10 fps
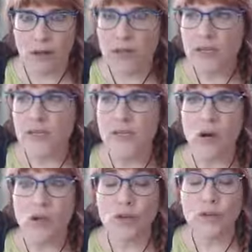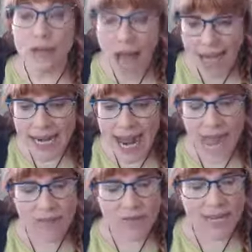So you've got to
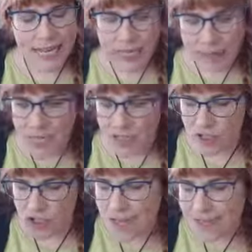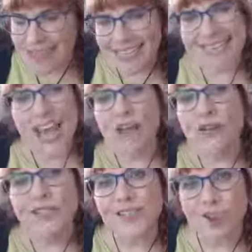have an image that tells a
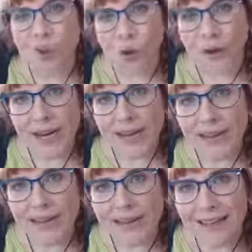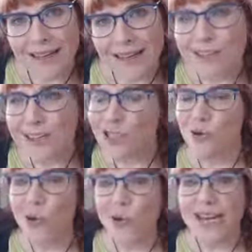story, the
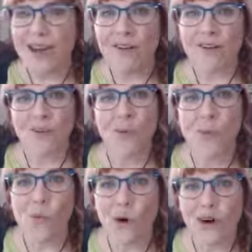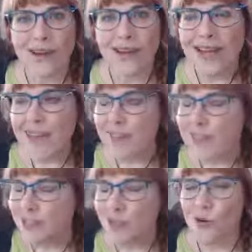story of your work, the
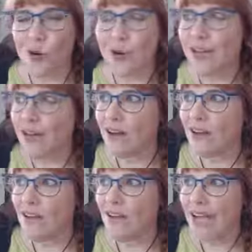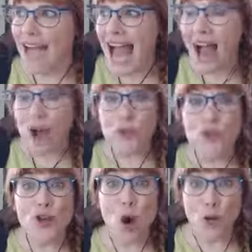story of how
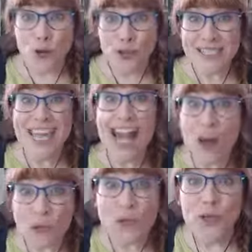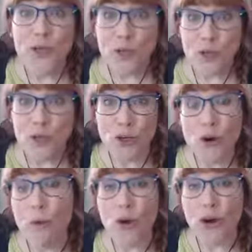donors help you do your
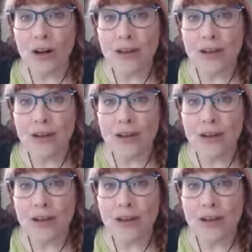work,